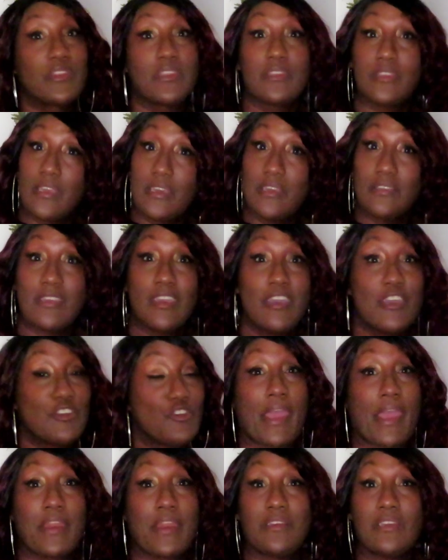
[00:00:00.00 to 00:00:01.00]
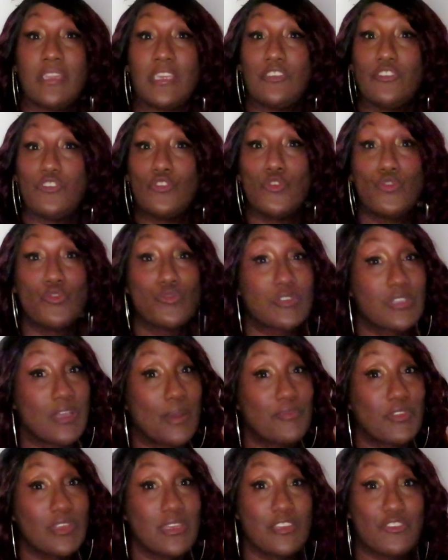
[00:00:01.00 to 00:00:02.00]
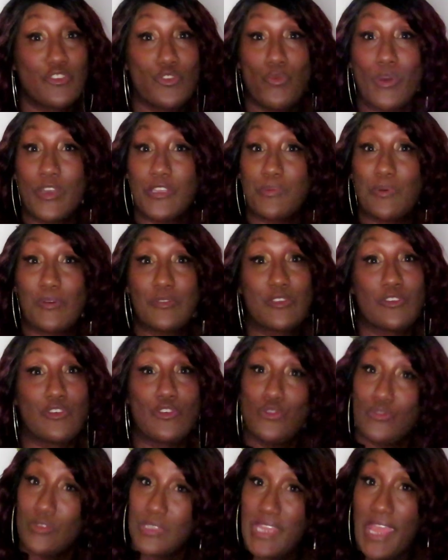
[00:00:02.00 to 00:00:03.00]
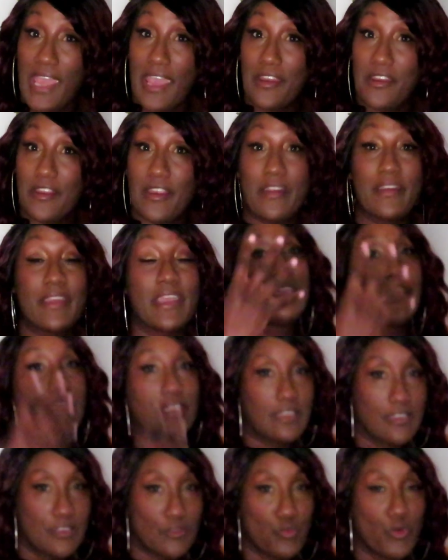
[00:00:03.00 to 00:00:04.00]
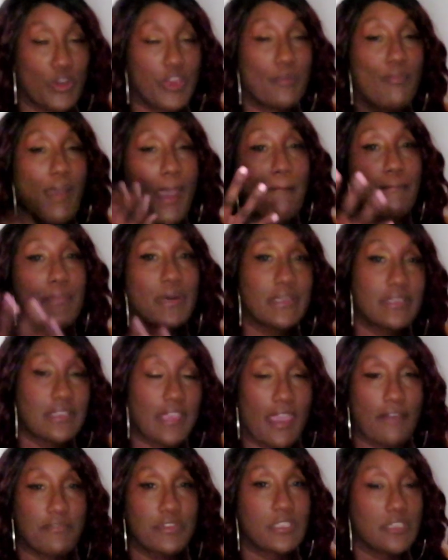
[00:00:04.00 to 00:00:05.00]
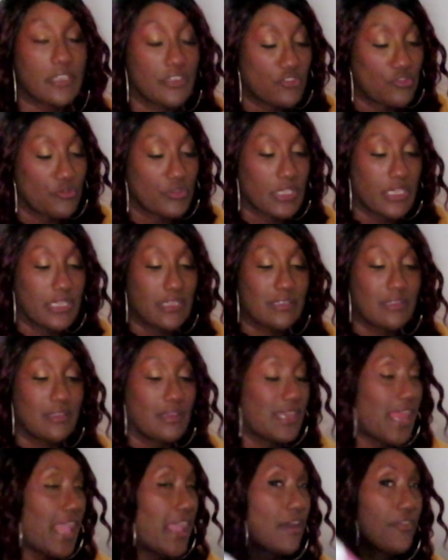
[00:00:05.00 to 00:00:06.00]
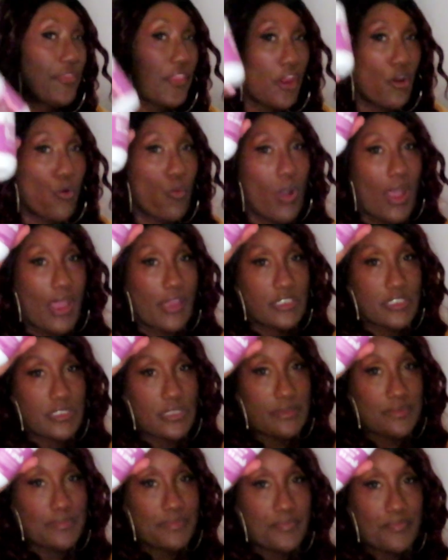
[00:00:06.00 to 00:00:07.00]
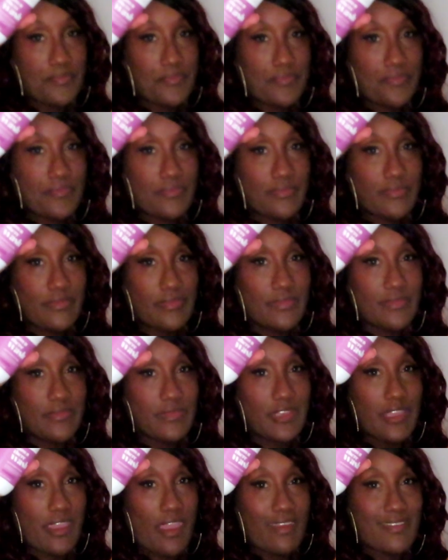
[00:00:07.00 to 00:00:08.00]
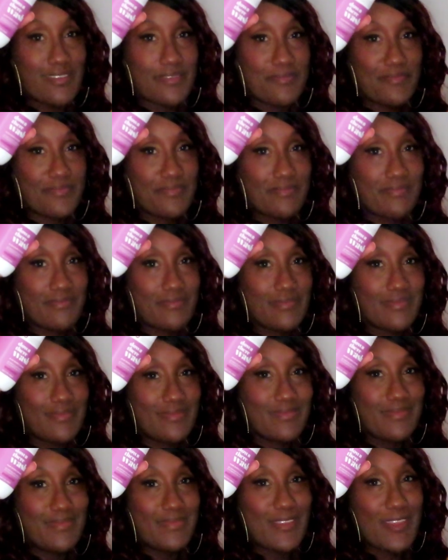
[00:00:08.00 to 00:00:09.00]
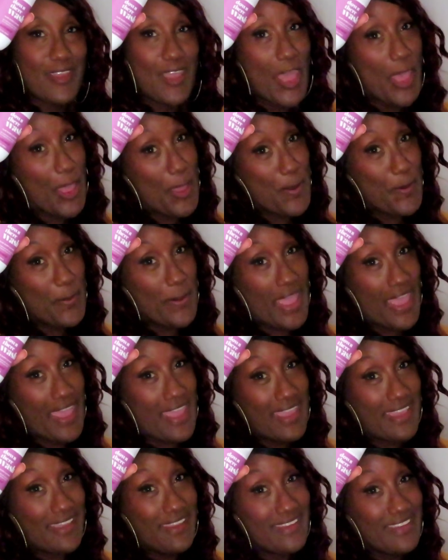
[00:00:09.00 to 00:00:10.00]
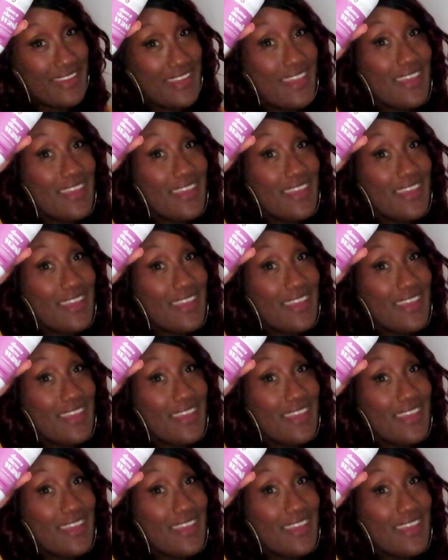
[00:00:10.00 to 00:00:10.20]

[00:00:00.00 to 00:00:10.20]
Since you might have didn't use something that you wasn't supposed to use down there, this is one of my must-have essentials: is the down there wash. Yeah. Okay.